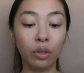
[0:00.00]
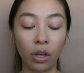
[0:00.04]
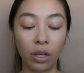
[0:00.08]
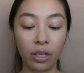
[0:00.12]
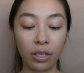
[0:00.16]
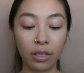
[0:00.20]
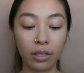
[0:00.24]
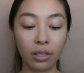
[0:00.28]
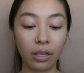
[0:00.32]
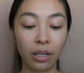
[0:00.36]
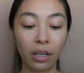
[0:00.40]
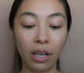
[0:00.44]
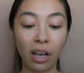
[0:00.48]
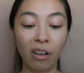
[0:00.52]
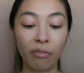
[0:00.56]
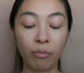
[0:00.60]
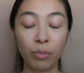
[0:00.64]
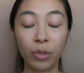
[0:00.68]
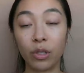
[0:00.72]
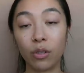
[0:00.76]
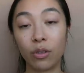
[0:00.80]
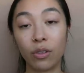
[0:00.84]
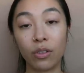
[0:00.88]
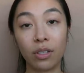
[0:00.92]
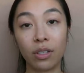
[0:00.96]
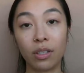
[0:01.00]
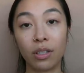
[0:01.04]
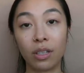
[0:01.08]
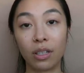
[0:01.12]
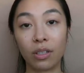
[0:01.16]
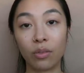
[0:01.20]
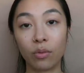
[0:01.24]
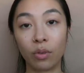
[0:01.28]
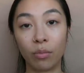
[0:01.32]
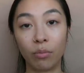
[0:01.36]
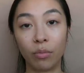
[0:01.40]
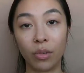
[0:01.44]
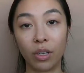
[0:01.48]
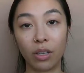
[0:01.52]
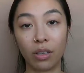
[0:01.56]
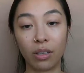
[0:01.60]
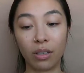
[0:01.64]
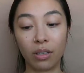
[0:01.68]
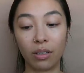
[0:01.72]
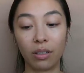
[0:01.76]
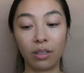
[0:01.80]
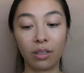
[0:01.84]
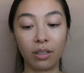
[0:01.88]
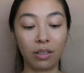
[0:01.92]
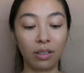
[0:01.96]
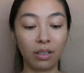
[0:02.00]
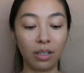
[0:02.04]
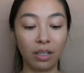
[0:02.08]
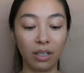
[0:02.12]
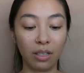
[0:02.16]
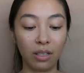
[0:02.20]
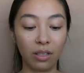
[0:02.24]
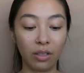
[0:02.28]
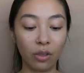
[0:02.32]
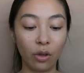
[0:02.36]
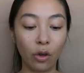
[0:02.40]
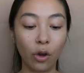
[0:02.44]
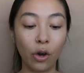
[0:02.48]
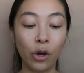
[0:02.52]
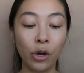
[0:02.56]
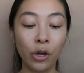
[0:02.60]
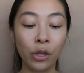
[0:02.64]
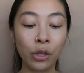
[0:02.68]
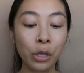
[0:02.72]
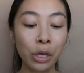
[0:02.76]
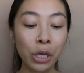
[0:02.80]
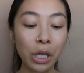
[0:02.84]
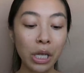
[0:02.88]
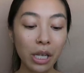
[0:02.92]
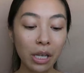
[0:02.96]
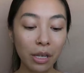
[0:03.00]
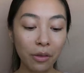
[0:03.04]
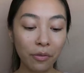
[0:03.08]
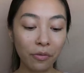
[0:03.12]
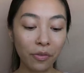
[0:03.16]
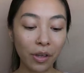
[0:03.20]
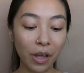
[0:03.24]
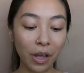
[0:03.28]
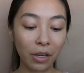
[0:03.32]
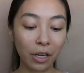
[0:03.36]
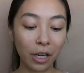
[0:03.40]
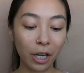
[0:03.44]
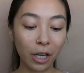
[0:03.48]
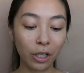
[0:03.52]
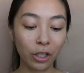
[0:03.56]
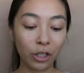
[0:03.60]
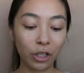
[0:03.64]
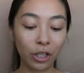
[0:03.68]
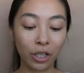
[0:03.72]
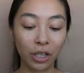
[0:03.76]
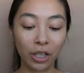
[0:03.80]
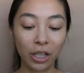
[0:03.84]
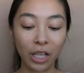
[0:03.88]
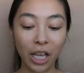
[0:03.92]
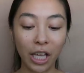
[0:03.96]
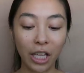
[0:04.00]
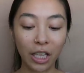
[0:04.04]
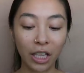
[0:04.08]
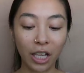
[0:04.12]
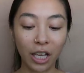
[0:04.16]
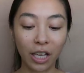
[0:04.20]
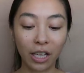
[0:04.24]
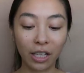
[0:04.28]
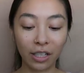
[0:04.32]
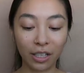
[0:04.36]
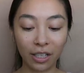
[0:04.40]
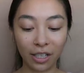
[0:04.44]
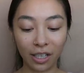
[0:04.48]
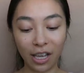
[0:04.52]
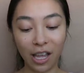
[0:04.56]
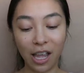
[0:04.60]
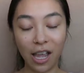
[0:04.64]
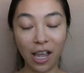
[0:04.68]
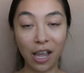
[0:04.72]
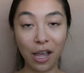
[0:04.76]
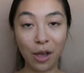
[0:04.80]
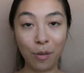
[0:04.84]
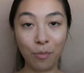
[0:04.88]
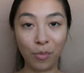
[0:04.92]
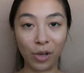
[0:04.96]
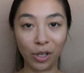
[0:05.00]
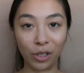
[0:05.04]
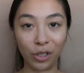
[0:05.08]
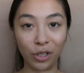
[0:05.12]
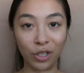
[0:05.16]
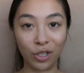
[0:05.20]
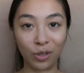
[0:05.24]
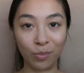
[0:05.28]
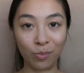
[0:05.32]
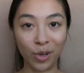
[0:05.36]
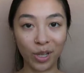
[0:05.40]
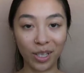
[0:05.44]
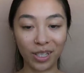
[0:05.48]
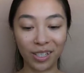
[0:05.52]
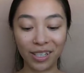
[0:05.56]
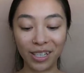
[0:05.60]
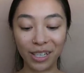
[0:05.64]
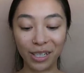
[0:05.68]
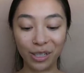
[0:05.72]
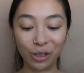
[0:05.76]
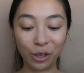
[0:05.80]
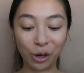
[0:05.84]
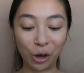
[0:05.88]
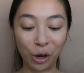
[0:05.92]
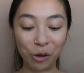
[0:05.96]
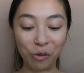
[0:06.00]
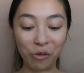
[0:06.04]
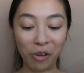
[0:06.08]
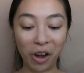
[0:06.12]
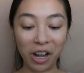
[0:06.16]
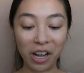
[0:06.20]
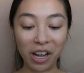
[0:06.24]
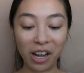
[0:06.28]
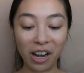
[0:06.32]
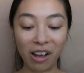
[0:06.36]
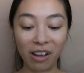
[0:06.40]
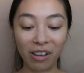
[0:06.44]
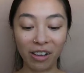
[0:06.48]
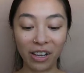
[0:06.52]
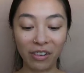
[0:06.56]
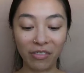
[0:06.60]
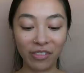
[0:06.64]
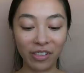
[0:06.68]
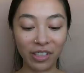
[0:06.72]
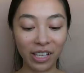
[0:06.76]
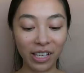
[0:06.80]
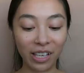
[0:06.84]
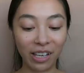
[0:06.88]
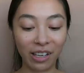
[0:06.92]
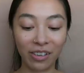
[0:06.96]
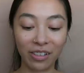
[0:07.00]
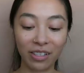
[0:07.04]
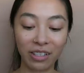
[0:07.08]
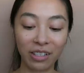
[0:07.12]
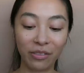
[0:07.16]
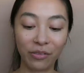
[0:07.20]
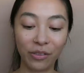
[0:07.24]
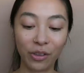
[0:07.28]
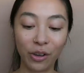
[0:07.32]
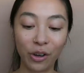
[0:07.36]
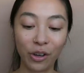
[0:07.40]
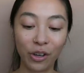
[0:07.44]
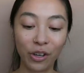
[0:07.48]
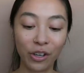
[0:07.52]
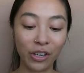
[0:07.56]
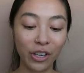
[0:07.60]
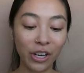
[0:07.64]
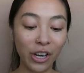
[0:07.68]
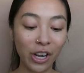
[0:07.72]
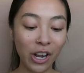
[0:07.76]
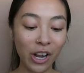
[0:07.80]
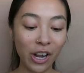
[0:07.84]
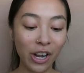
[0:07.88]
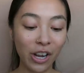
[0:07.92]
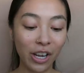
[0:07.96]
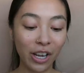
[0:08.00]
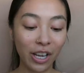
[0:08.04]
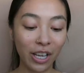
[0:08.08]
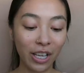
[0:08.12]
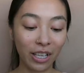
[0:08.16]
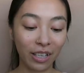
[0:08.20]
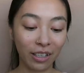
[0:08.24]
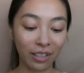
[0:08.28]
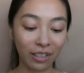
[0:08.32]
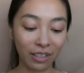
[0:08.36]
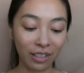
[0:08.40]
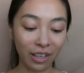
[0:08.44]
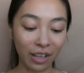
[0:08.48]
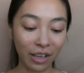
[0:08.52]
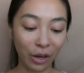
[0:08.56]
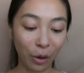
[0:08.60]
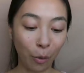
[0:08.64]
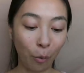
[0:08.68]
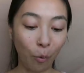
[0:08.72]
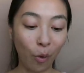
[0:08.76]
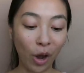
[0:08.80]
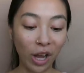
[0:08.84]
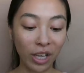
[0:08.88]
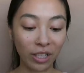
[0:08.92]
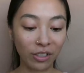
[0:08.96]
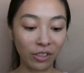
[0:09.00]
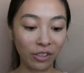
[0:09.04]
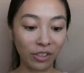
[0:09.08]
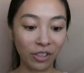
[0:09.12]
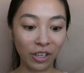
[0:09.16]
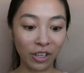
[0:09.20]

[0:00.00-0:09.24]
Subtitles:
Honestly, I've been using this one because it's the only foundation that like matches my skin tone right now. Everything else I've got is like way too